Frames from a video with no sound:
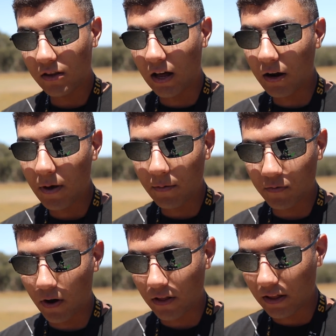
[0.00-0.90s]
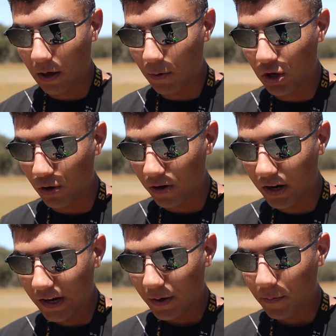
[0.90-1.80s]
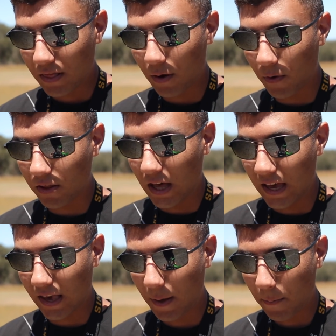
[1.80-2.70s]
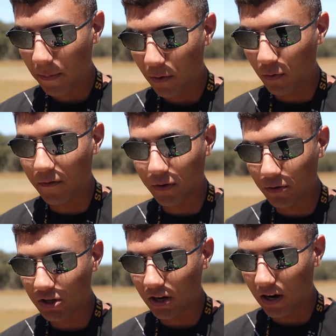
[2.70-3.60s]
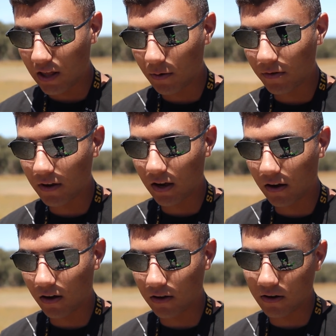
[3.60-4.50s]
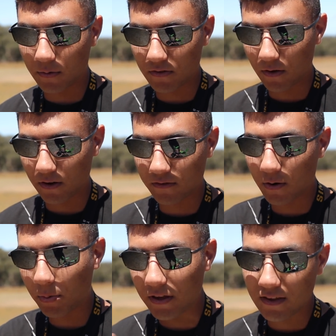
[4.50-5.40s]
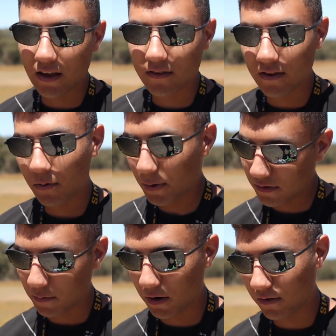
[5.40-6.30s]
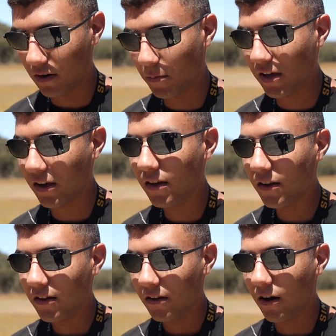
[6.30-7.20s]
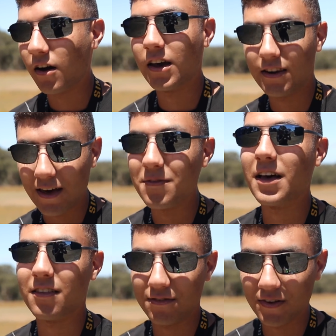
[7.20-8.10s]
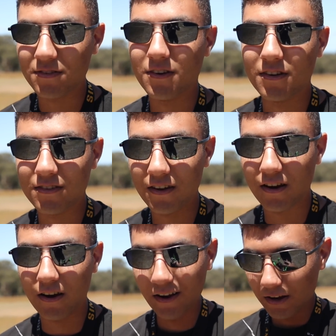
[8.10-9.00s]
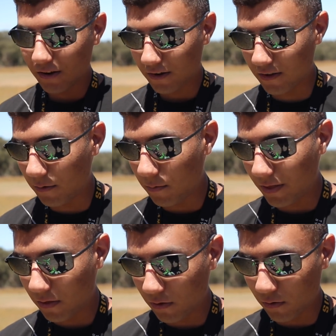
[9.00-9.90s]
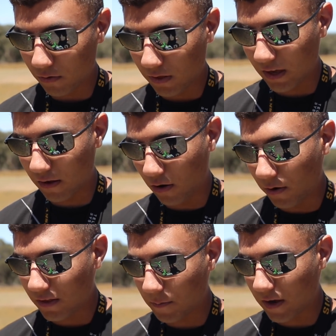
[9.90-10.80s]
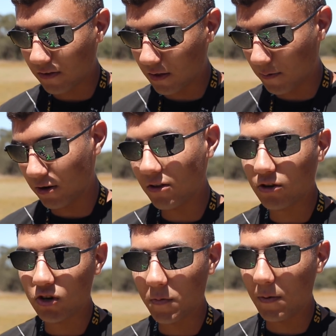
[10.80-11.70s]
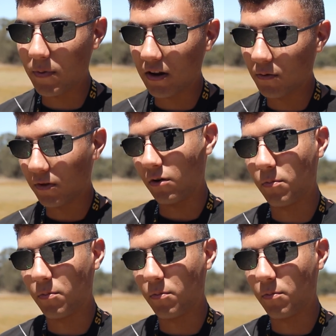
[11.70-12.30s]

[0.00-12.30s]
The data we had was wrong. Those were good, but they weren't like revolutionary, and they were like, oh, I don't know what's going on. So I replaced the ESC, replaced the motors, and I'm like, okay, damn, now this feels good. So, because knowing the specs on them, I knew they should have been better than what they